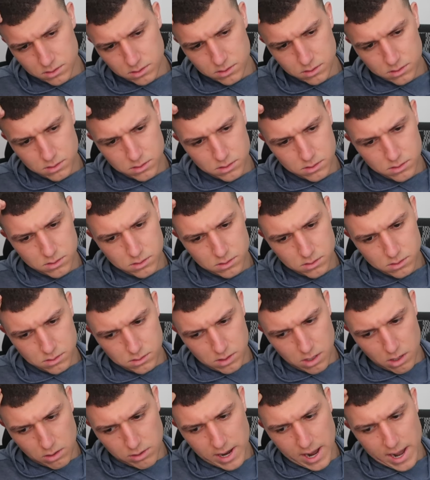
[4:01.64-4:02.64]
No.
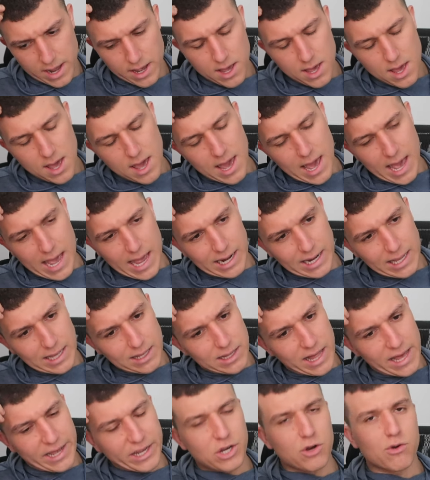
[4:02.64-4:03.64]
Okay. Any
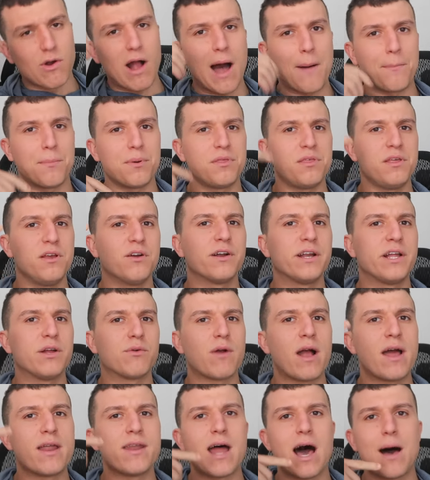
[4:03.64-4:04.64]
like neuropathy or any
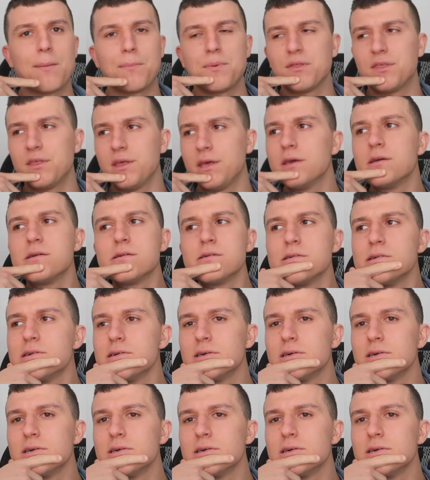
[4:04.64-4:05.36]
retinopathy?